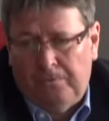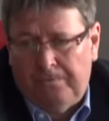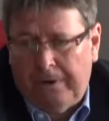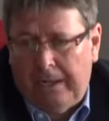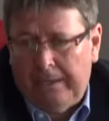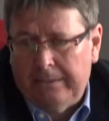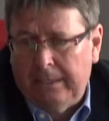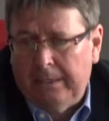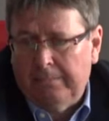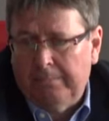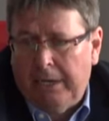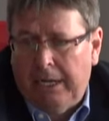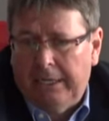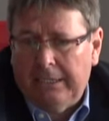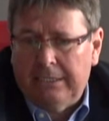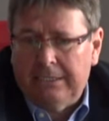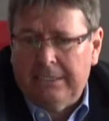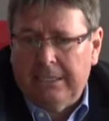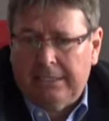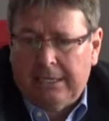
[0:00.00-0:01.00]
funding
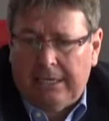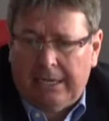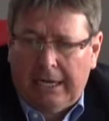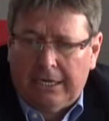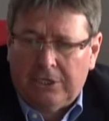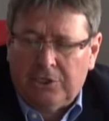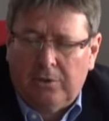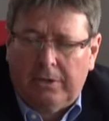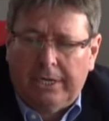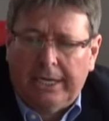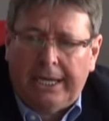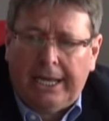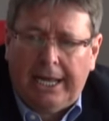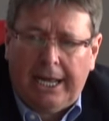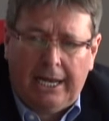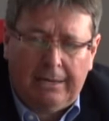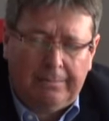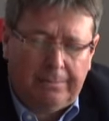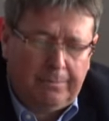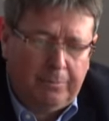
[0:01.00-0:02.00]
bodies that can actually
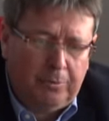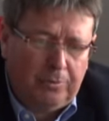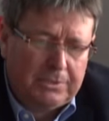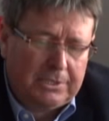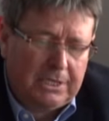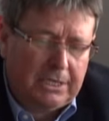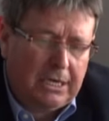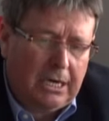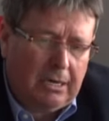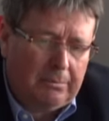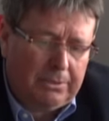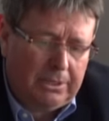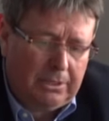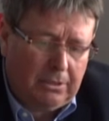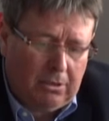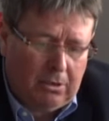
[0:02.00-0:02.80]
help boosting up the